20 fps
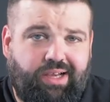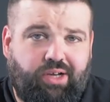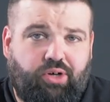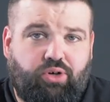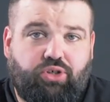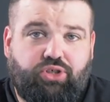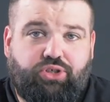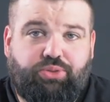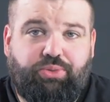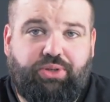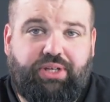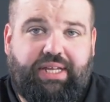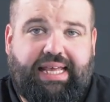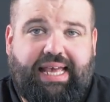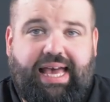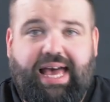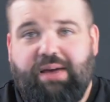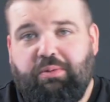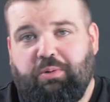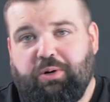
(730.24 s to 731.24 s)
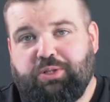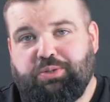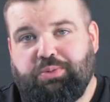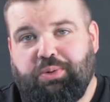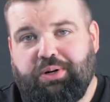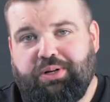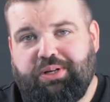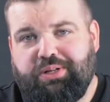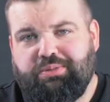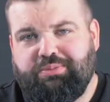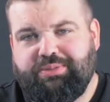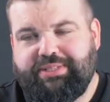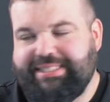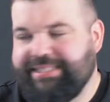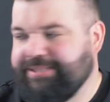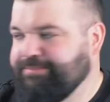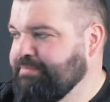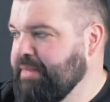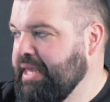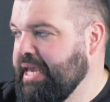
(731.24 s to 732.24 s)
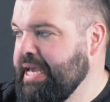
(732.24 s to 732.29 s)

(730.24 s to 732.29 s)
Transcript: cross community guy works work. You know what I'm saying?